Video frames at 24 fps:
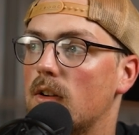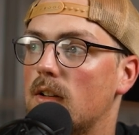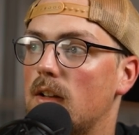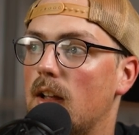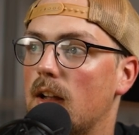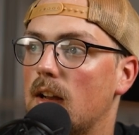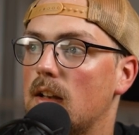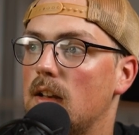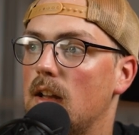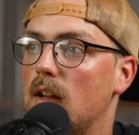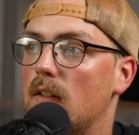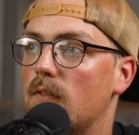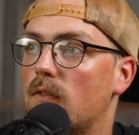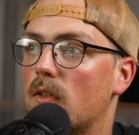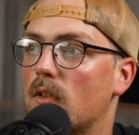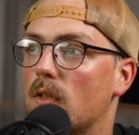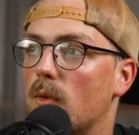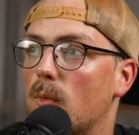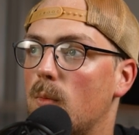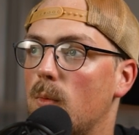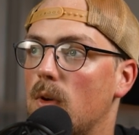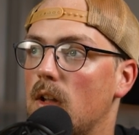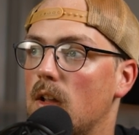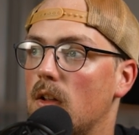technique for the
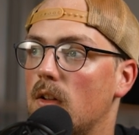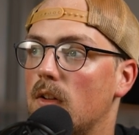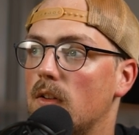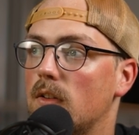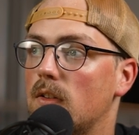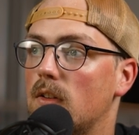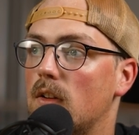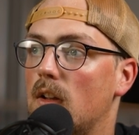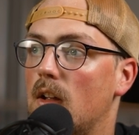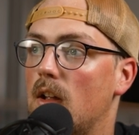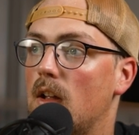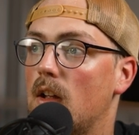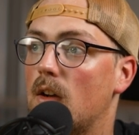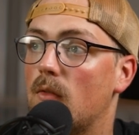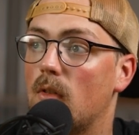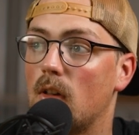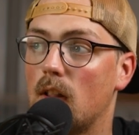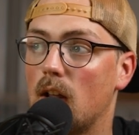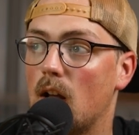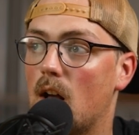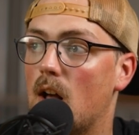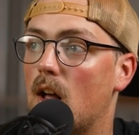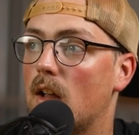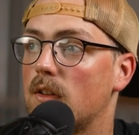wheels.
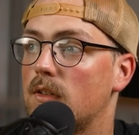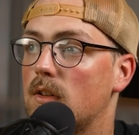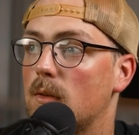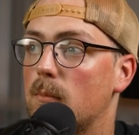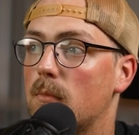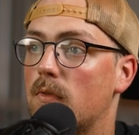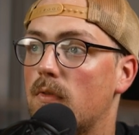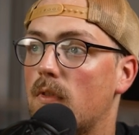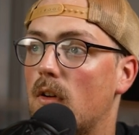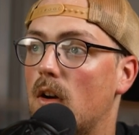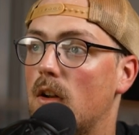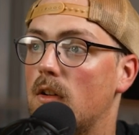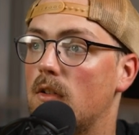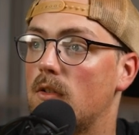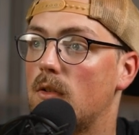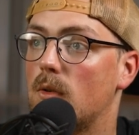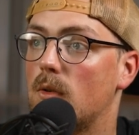Really awesome front